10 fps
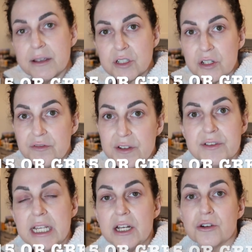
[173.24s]
Saves you
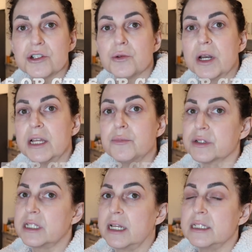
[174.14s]
15 or
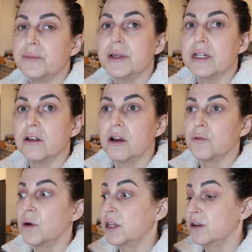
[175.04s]
20% depending
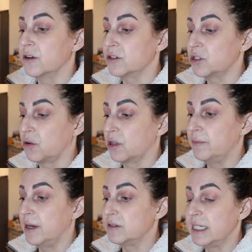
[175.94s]
on what your total
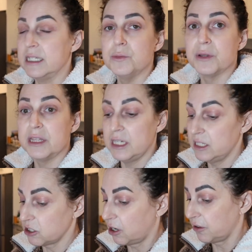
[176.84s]
amount is, but
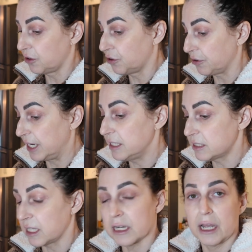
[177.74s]
these are the
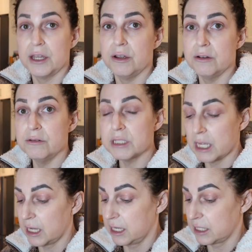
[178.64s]
greens that I use
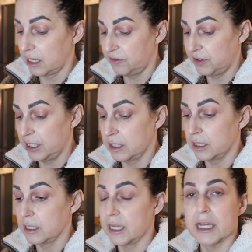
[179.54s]
and I feel
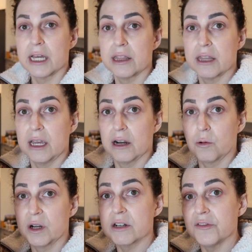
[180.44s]
like they are
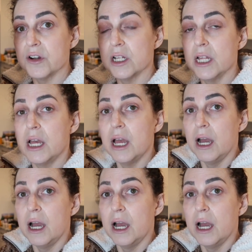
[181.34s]
wonderful.